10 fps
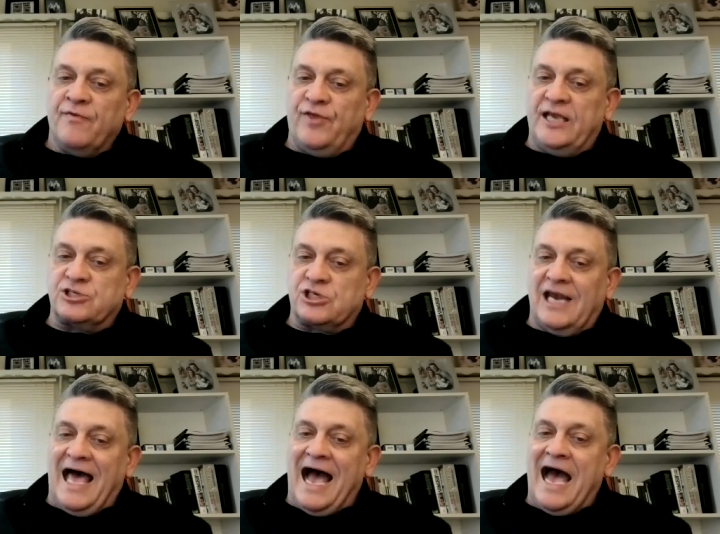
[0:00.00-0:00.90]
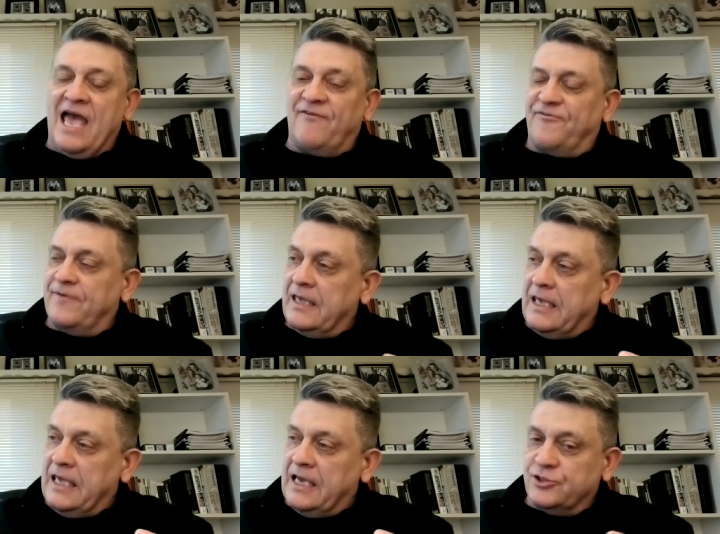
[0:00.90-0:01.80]
this life
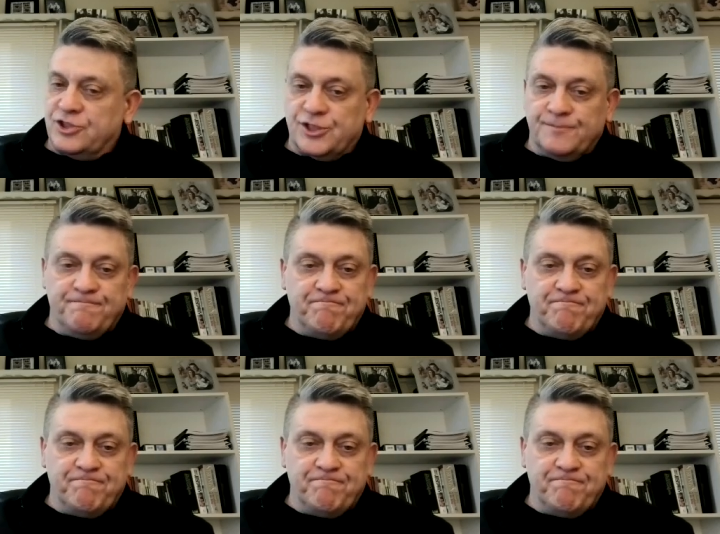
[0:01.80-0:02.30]
is